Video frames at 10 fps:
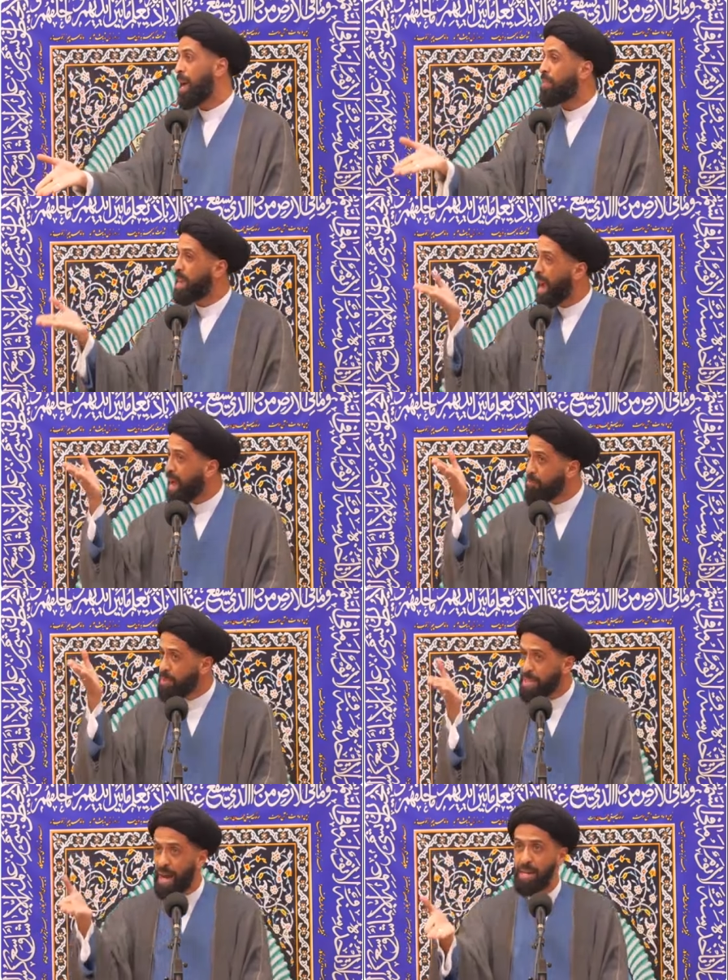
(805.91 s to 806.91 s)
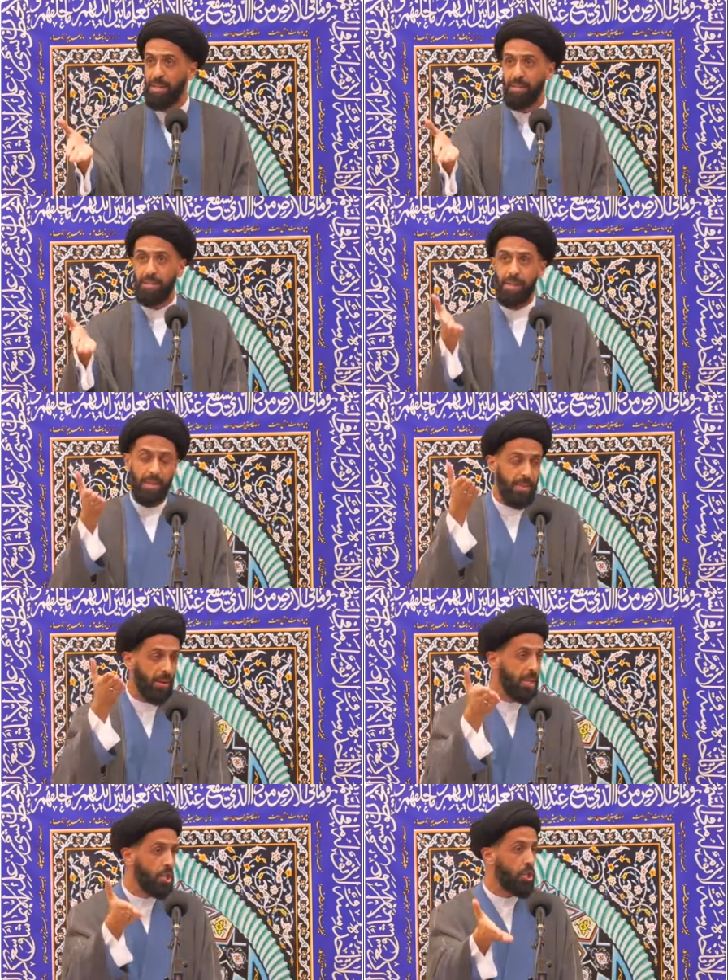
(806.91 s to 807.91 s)
they have the guidance in
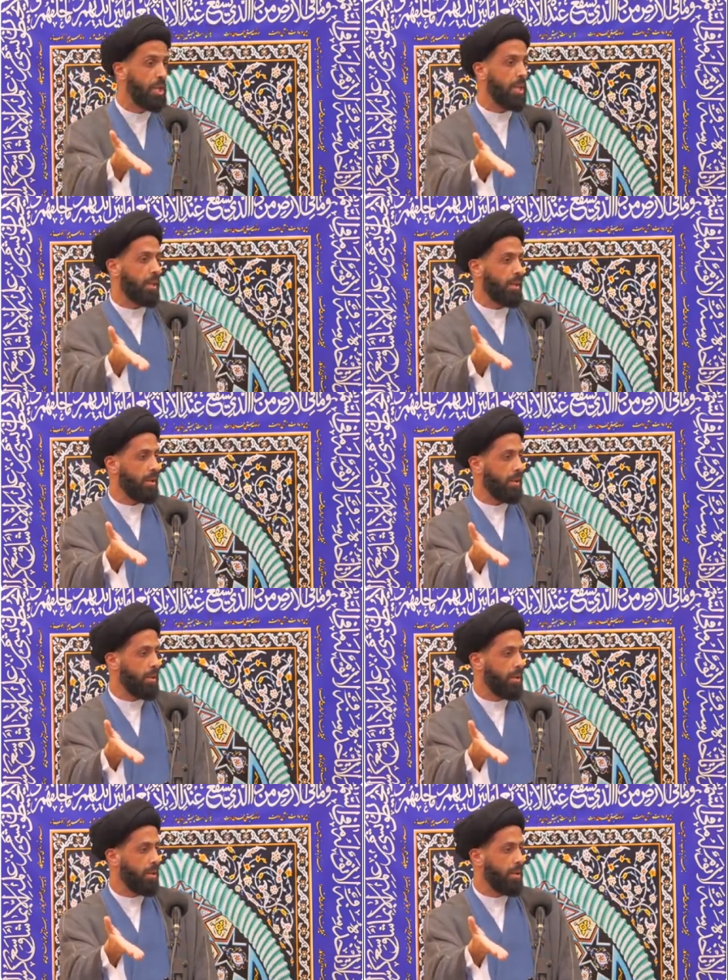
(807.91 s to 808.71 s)
their Injil,